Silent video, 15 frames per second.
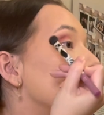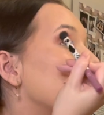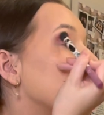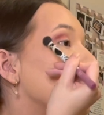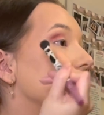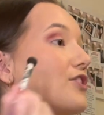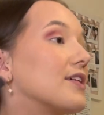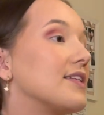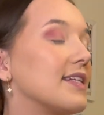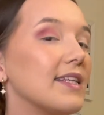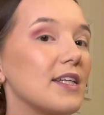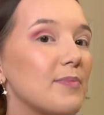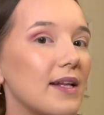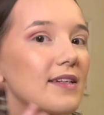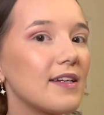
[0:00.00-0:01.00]
As you can see, that's
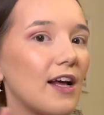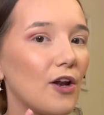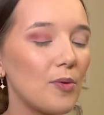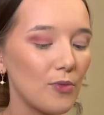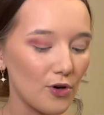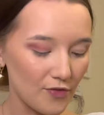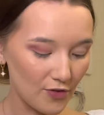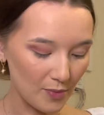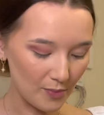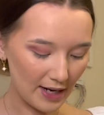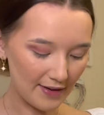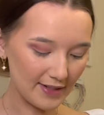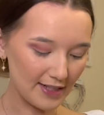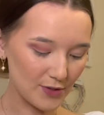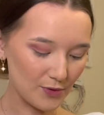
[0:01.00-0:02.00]
blended it a lot more from
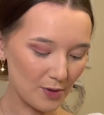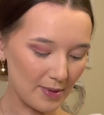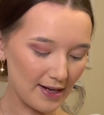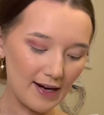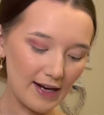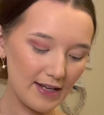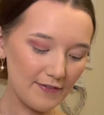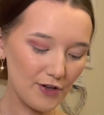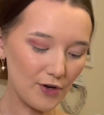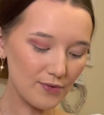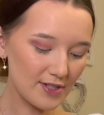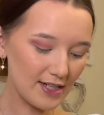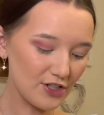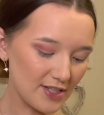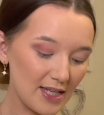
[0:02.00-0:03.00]
having this one on my eye. If you
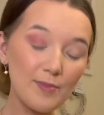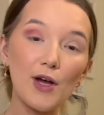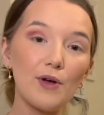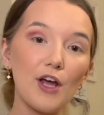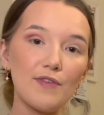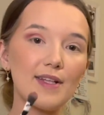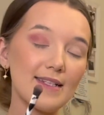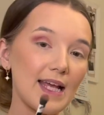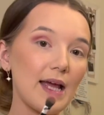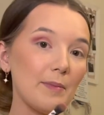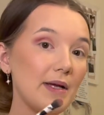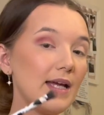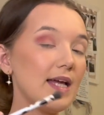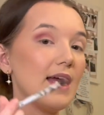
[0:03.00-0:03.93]
constantly just keep going over the same,